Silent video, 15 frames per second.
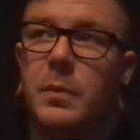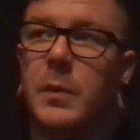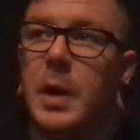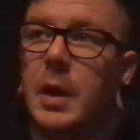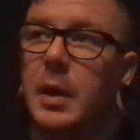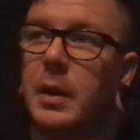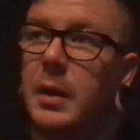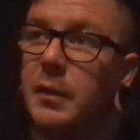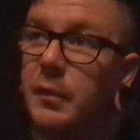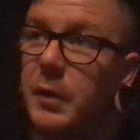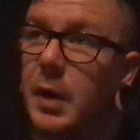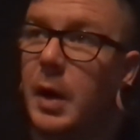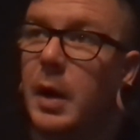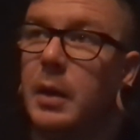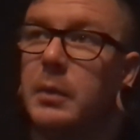And if
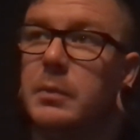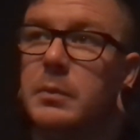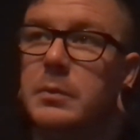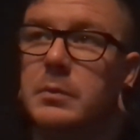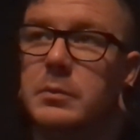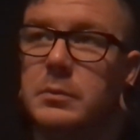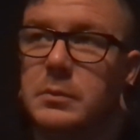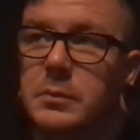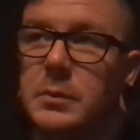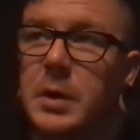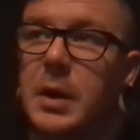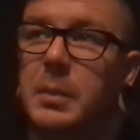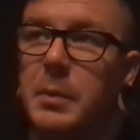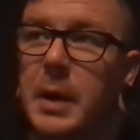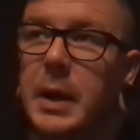not,
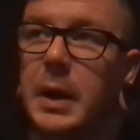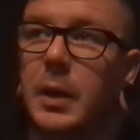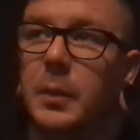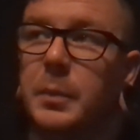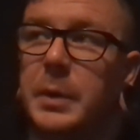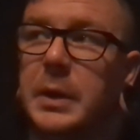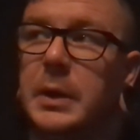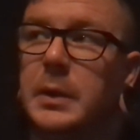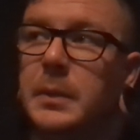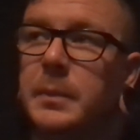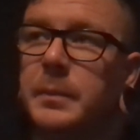it may help me.